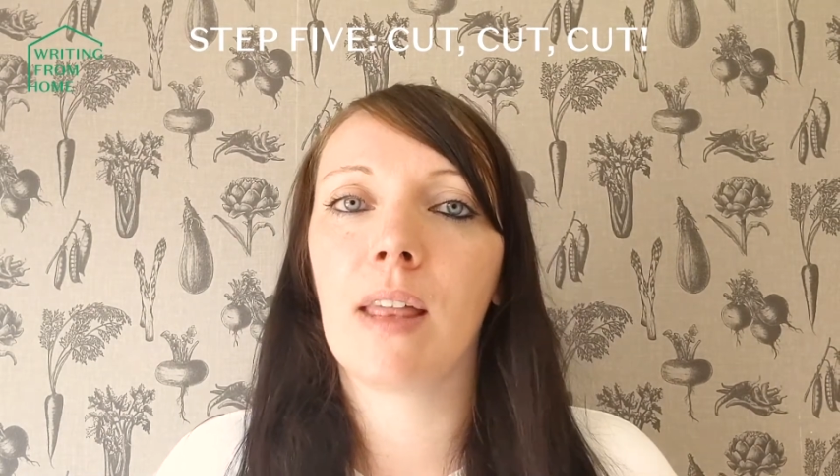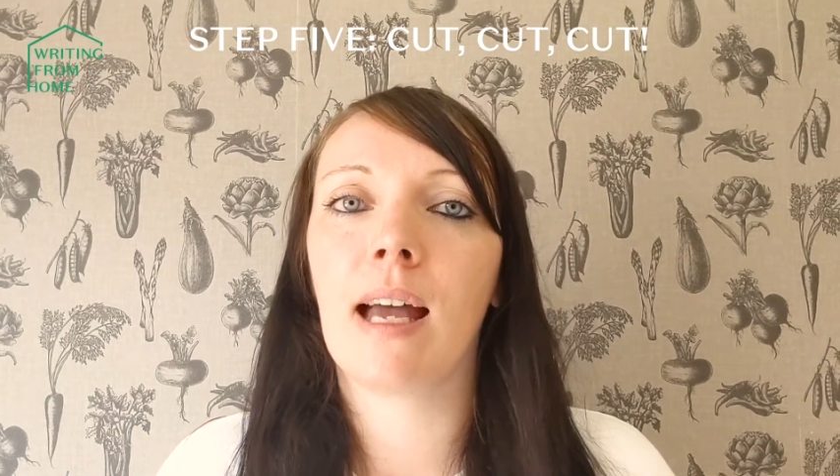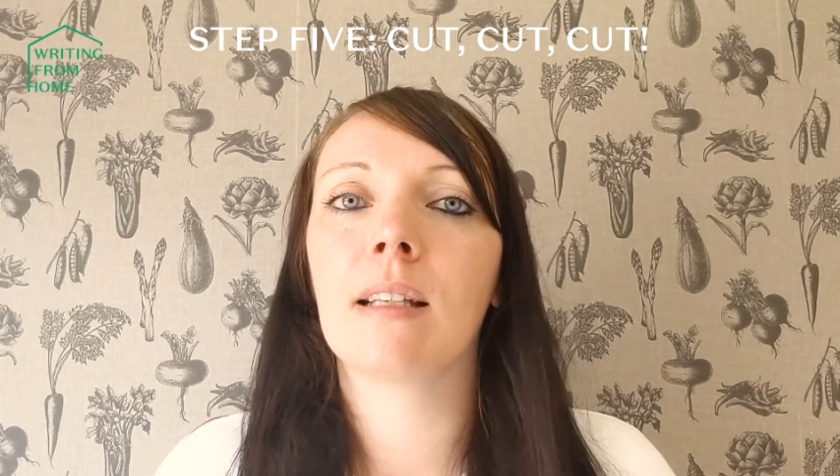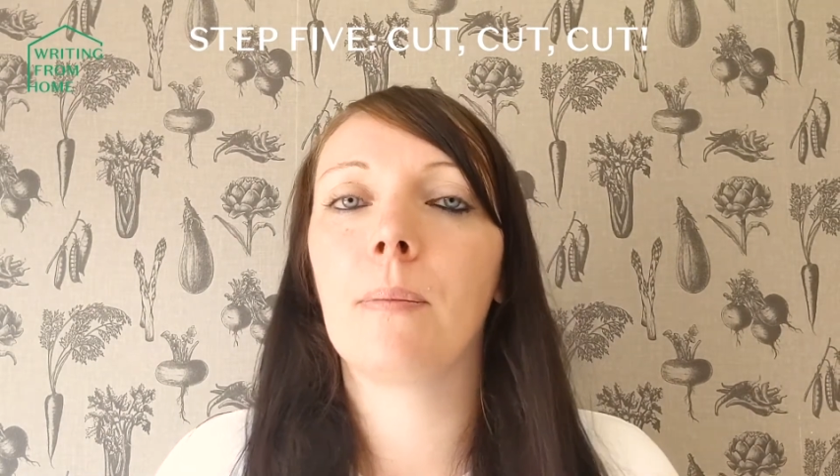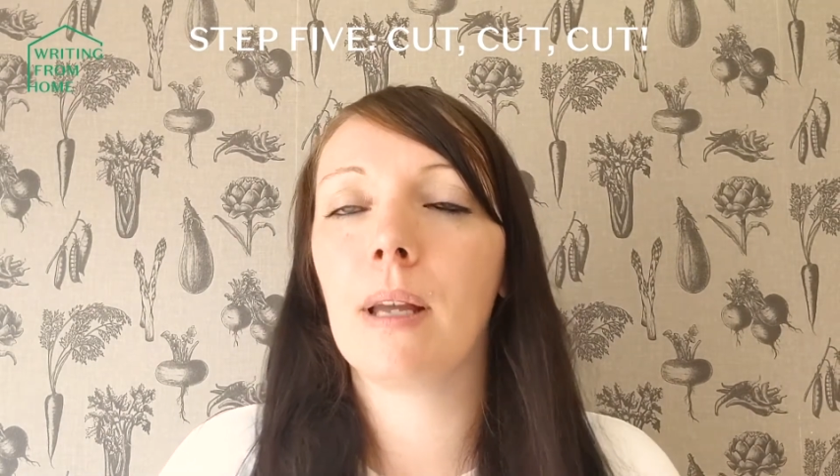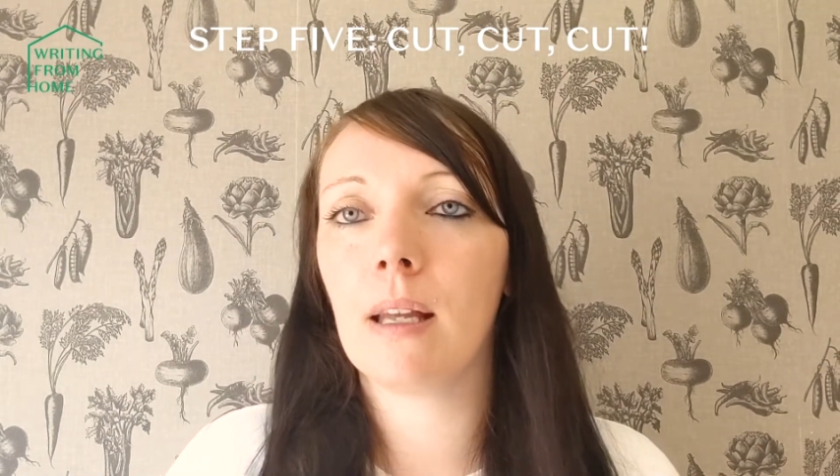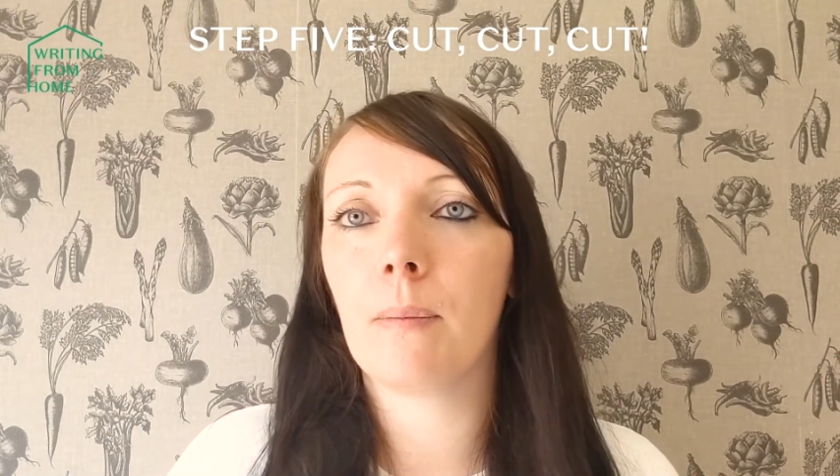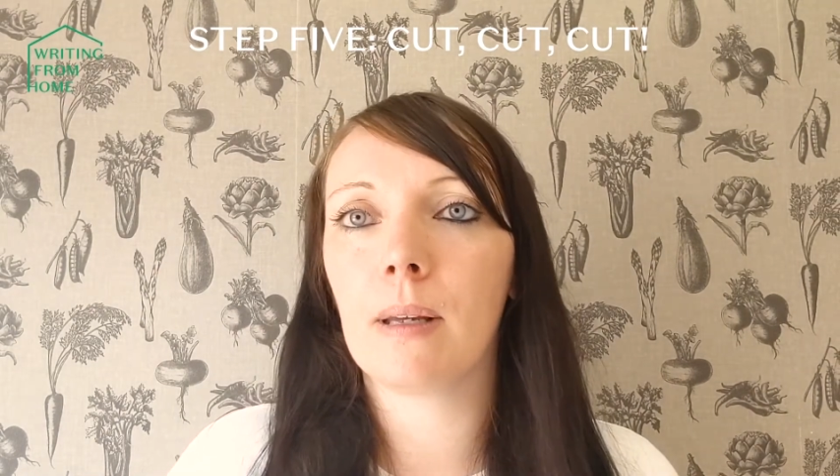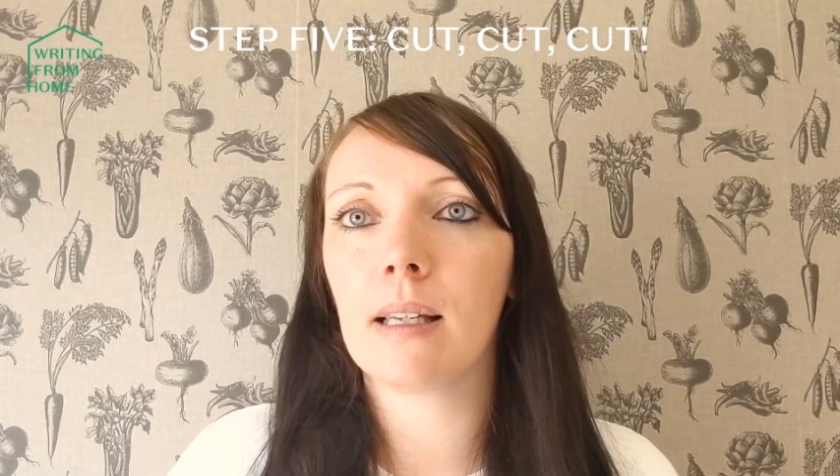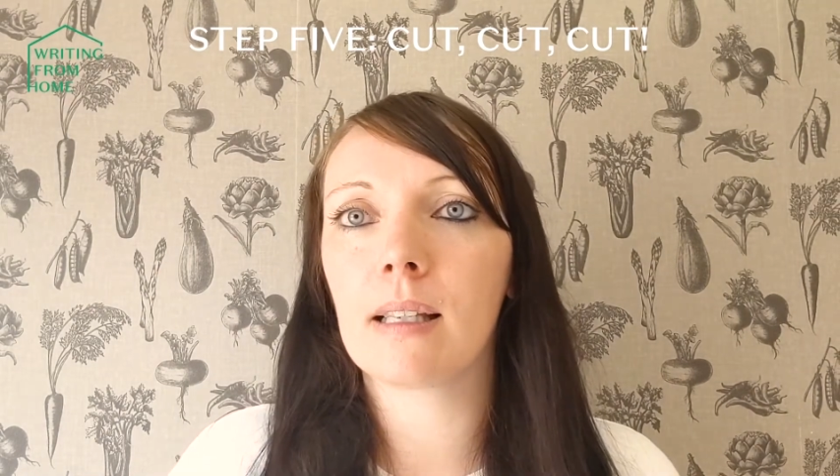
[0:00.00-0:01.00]
that
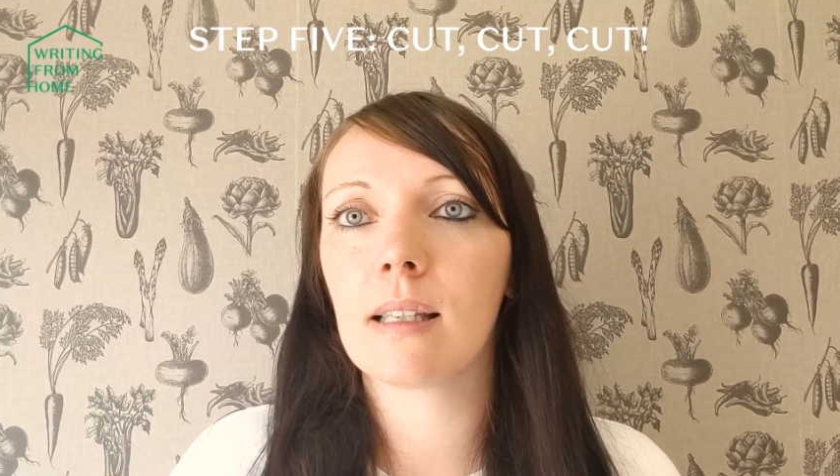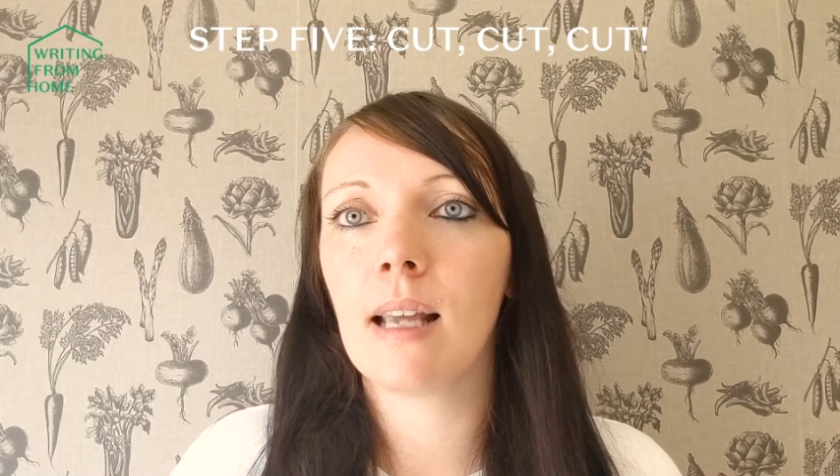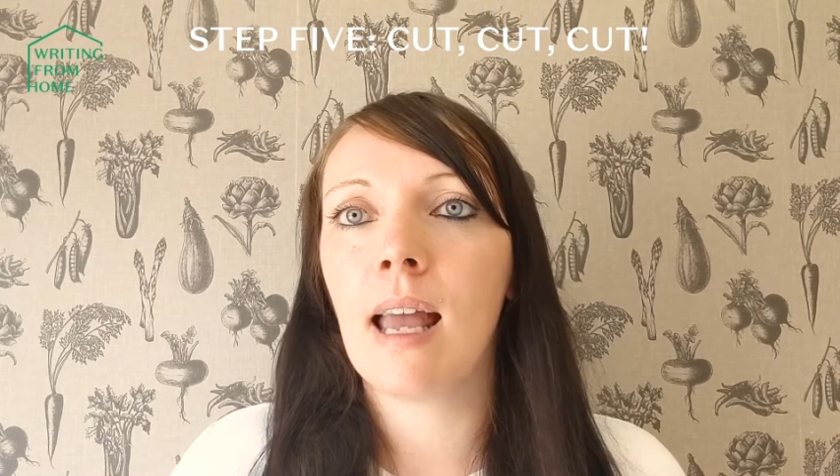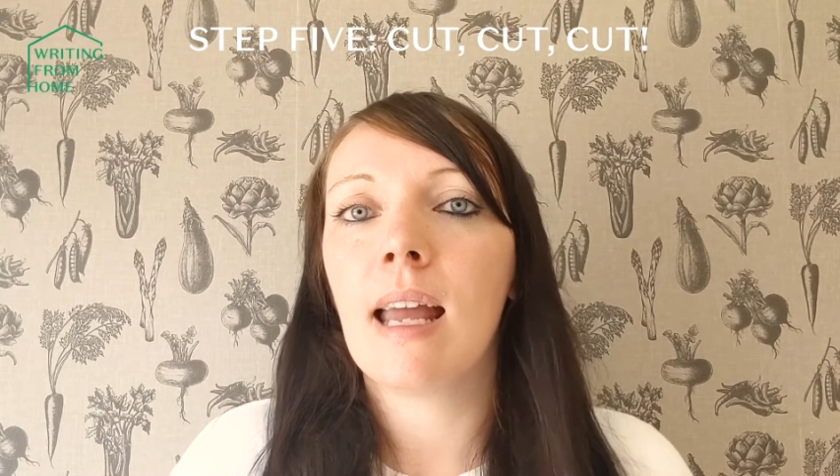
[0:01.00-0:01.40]
purpose?